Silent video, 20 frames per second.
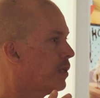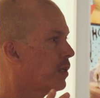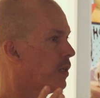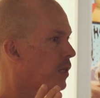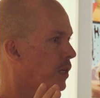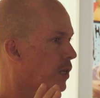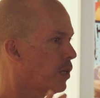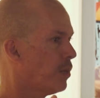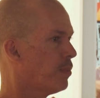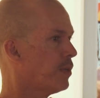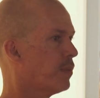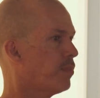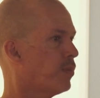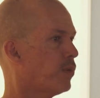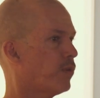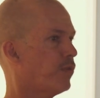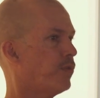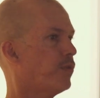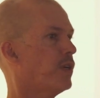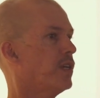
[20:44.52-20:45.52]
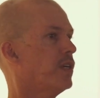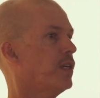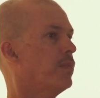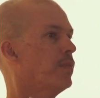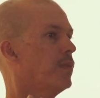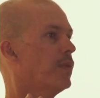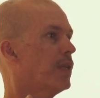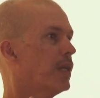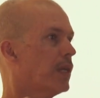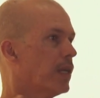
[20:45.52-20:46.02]
a, a comic book
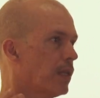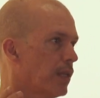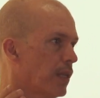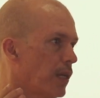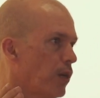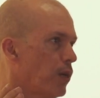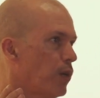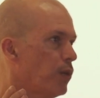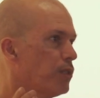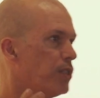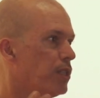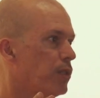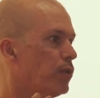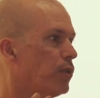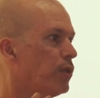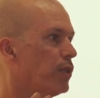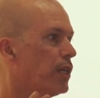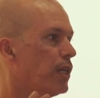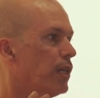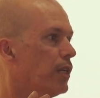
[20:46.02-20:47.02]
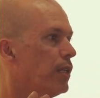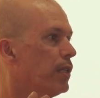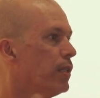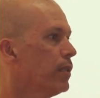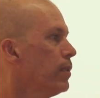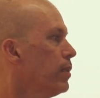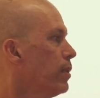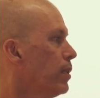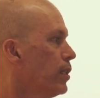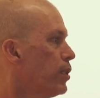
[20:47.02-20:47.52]
frame that, that holds in all the
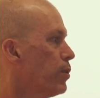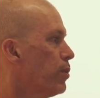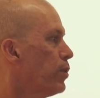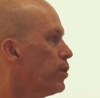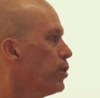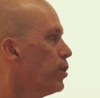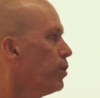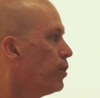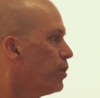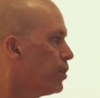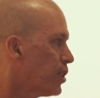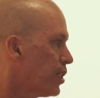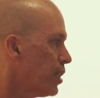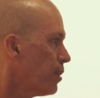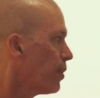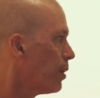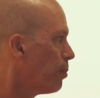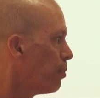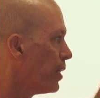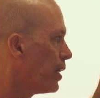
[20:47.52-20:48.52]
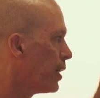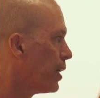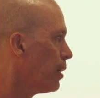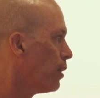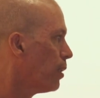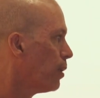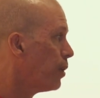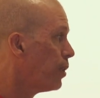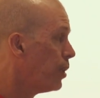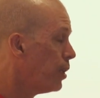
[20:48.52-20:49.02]
colour as well too. You just have that black
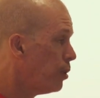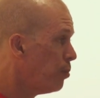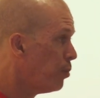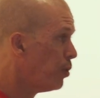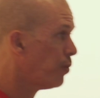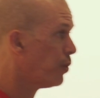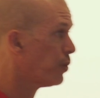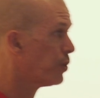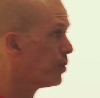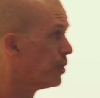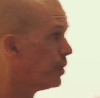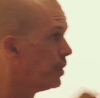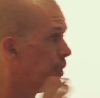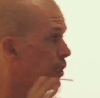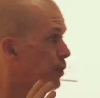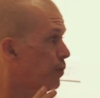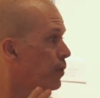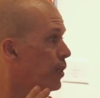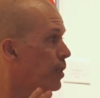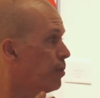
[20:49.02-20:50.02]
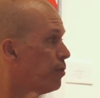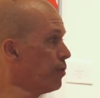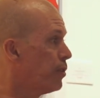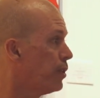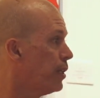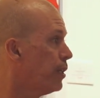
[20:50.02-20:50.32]
outline, then you move on to the next frame of the